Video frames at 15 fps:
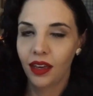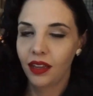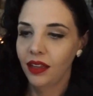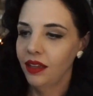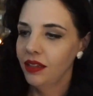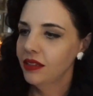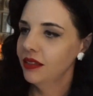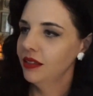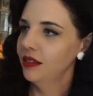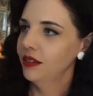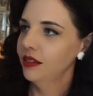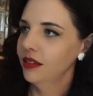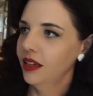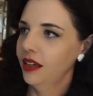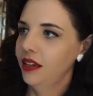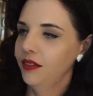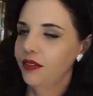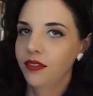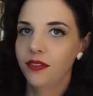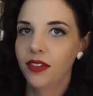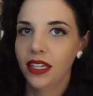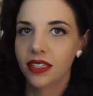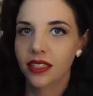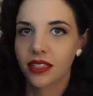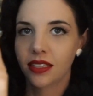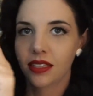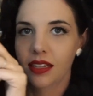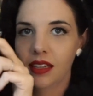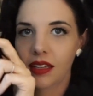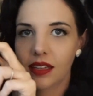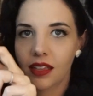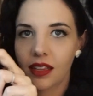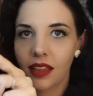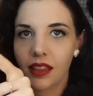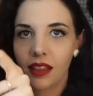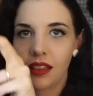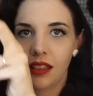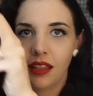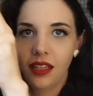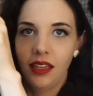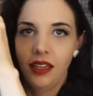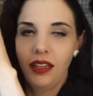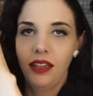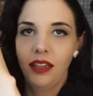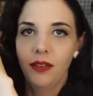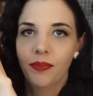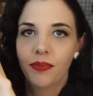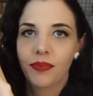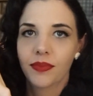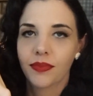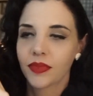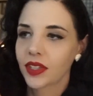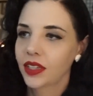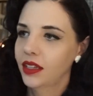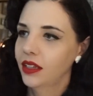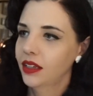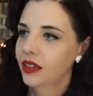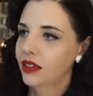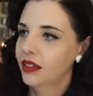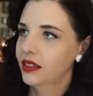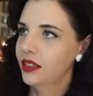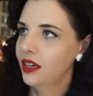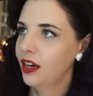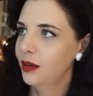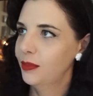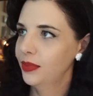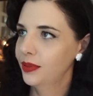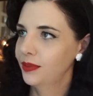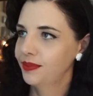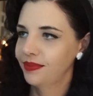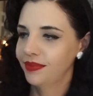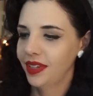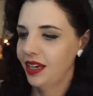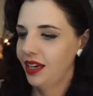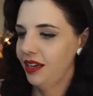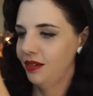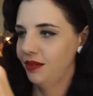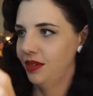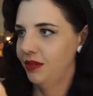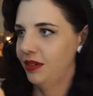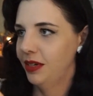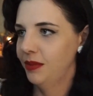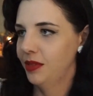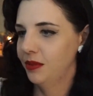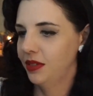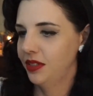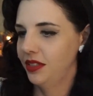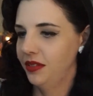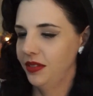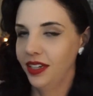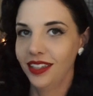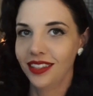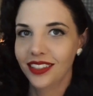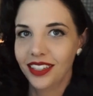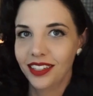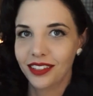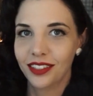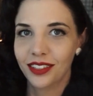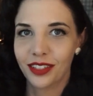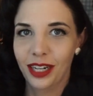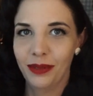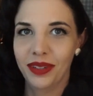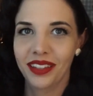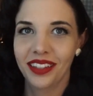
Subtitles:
And this little kind of vest thingy top, I don't know, I'm the worst, you guys, at describing